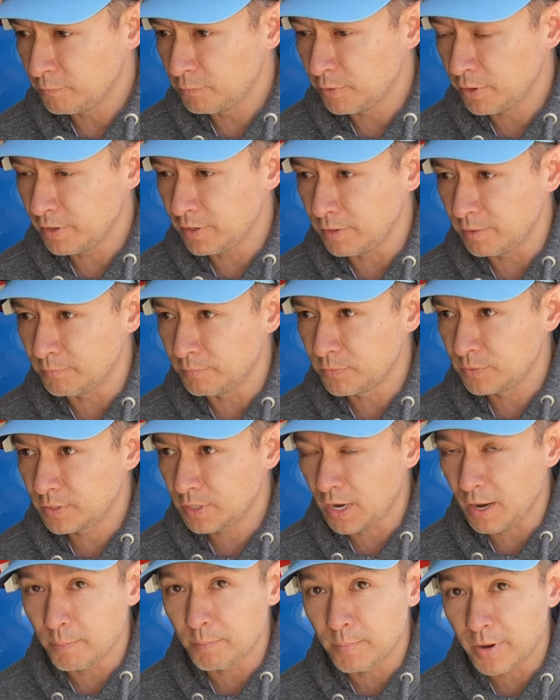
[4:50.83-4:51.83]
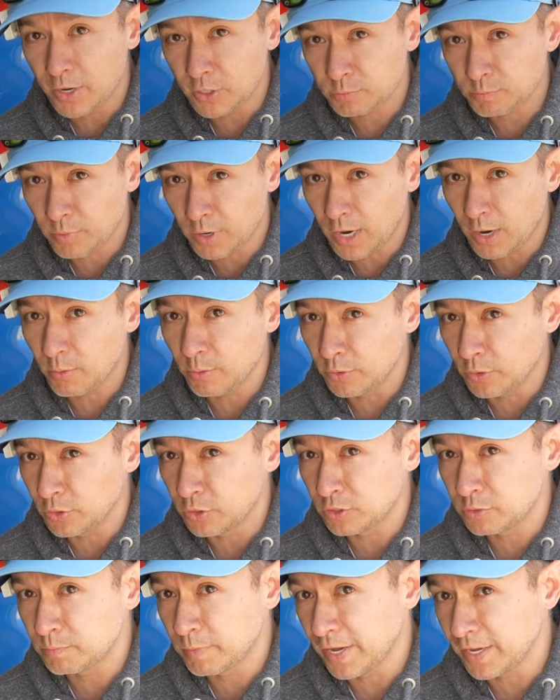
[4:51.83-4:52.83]
very top miles per hour that
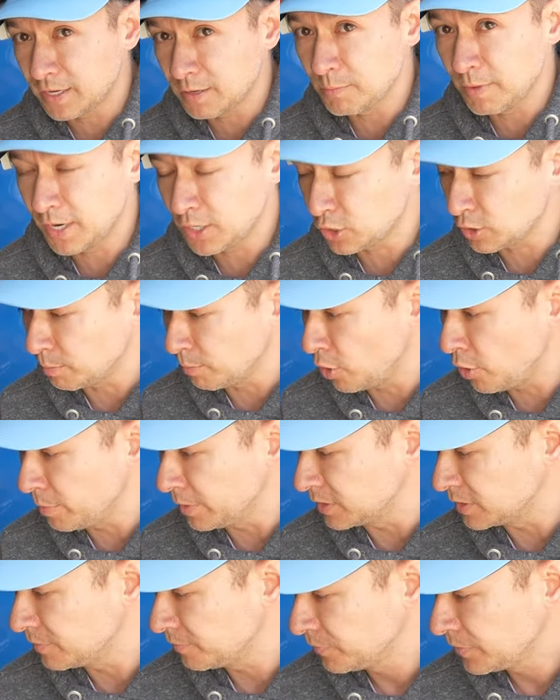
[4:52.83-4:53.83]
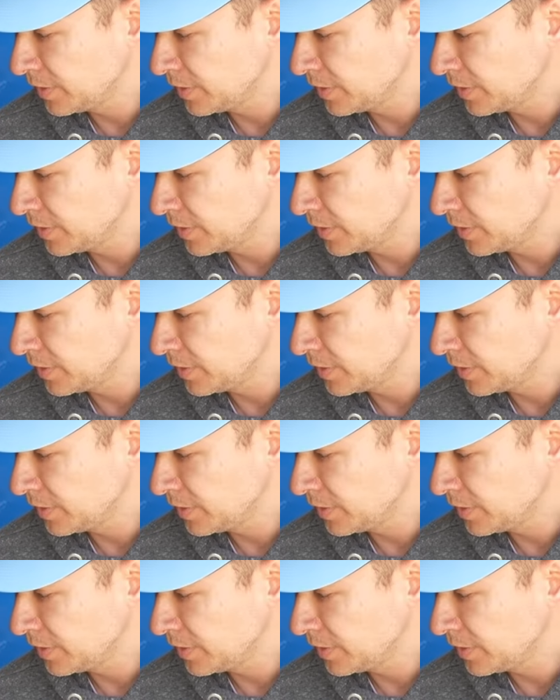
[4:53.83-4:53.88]
this bike can make at the moment.